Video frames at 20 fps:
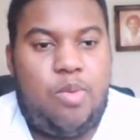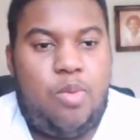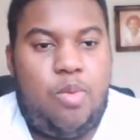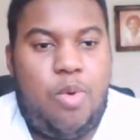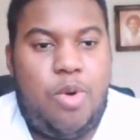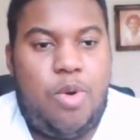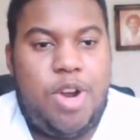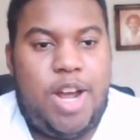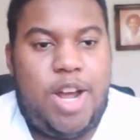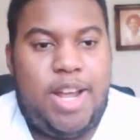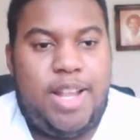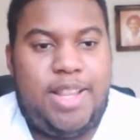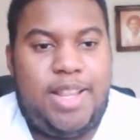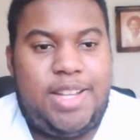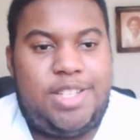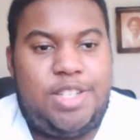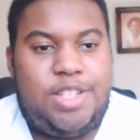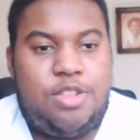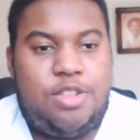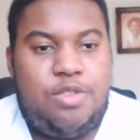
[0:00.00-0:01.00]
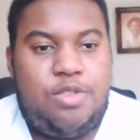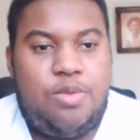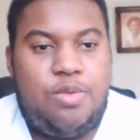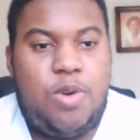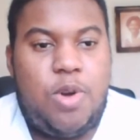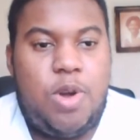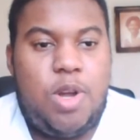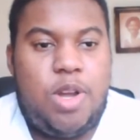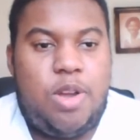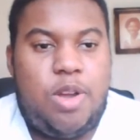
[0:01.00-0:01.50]
listen
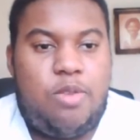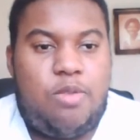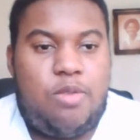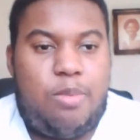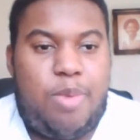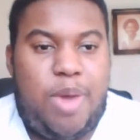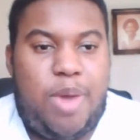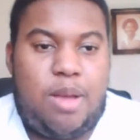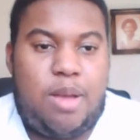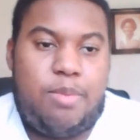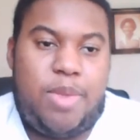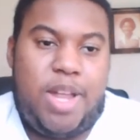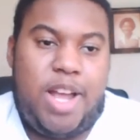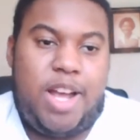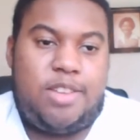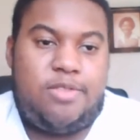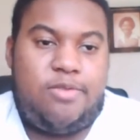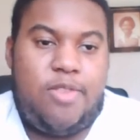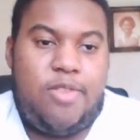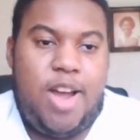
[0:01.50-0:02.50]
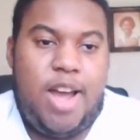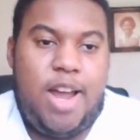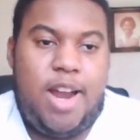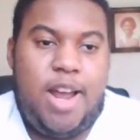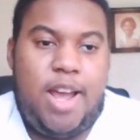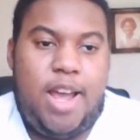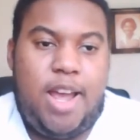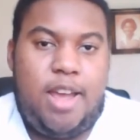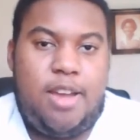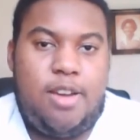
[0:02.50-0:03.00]
to Rebecca Black's
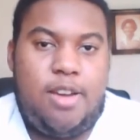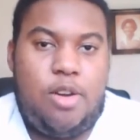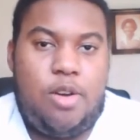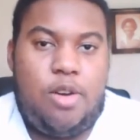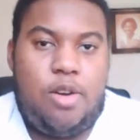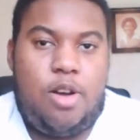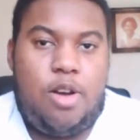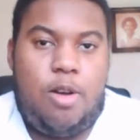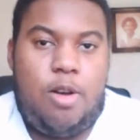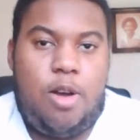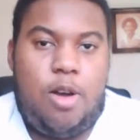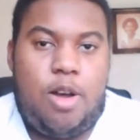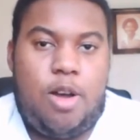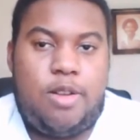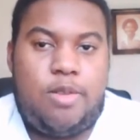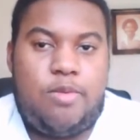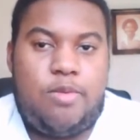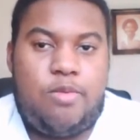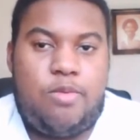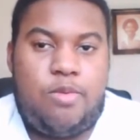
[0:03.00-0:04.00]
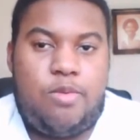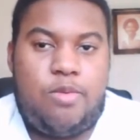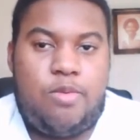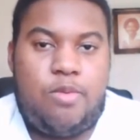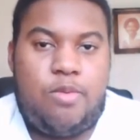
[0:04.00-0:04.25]
Friday on